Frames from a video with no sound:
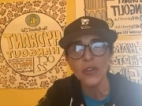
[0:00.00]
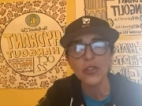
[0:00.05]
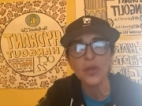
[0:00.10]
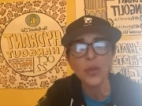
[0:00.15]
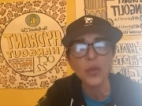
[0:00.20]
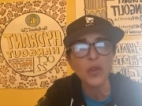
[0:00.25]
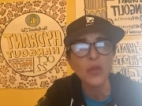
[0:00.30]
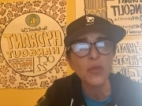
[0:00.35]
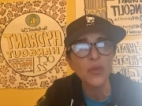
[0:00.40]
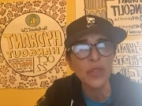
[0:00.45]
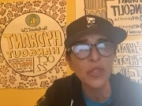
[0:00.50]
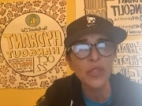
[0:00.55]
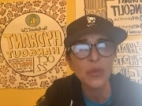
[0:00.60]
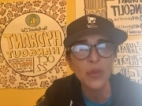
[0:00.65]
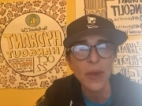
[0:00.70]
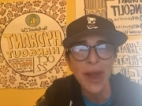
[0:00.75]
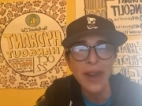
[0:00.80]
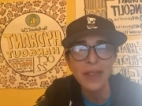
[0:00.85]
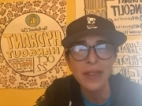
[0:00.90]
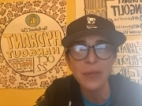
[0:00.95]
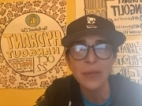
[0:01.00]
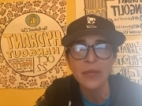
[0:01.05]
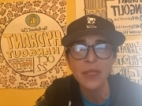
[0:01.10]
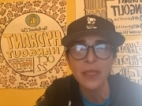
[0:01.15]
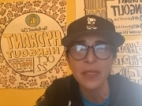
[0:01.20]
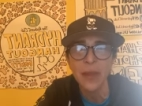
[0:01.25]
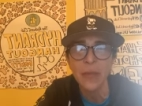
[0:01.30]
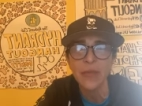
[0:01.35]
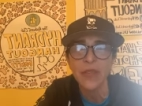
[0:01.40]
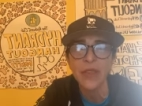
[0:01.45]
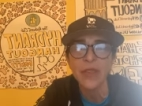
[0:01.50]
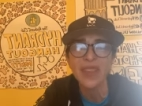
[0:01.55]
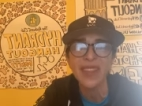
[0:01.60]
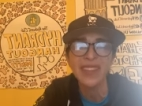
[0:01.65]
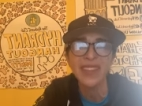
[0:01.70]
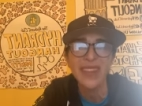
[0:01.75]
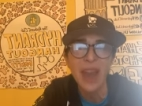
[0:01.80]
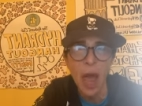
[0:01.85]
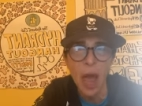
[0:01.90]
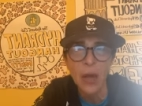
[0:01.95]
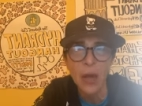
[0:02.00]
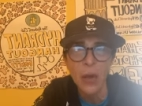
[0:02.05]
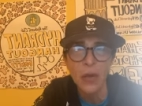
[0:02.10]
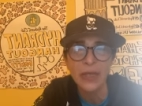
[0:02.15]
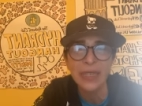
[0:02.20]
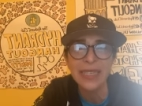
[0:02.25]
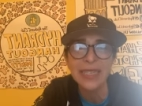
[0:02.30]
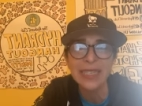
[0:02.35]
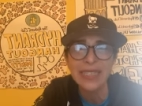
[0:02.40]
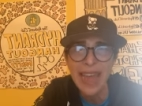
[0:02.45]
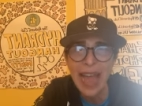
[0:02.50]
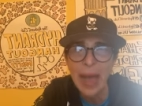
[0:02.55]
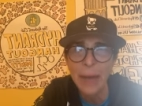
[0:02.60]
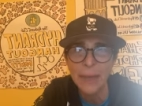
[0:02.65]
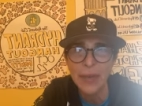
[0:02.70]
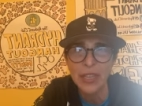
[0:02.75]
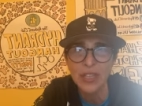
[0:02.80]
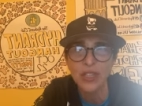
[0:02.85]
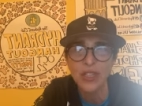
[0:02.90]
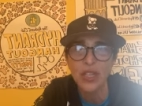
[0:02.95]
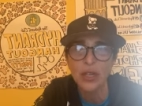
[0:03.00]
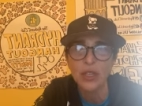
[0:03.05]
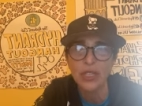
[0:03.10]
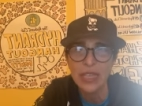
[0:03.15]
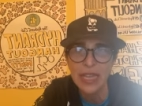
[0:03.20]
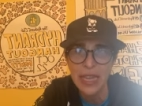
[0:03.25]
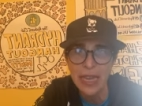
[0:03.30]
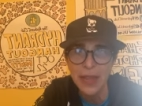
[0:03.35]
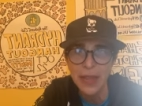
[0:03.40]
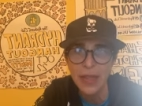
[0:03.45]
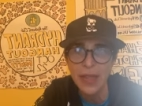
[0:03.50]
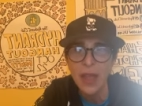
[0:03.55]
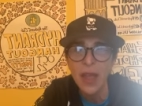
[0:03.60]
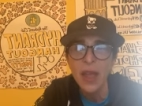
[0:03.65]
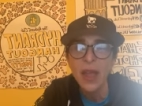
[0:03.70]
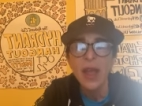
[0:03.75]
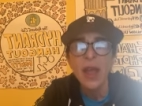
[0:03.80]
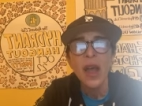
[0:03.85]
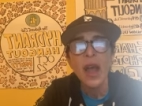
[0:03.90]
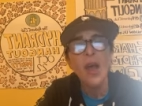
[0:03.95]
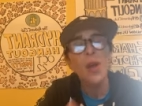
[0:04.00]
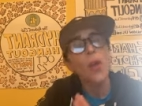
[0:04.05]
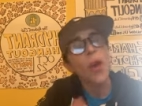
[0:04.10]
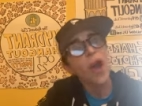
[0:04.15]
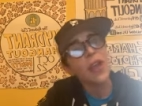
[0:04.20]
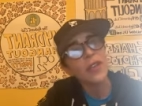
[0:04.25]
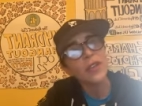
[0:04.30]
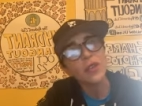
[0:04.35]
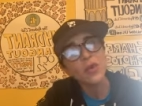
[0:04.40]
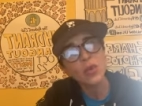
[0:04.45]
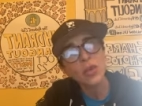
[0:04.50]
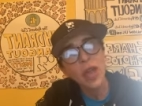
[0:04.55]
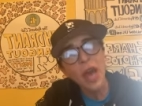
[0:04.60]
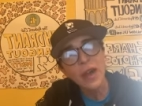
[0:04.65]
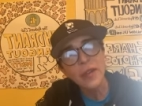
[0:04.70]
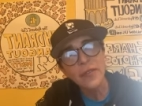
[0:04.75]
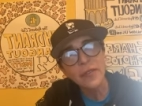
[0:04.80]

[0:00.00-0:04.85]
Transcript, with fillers: you want to redirect them to something that's not going to damage their teeth. I walk into a lot of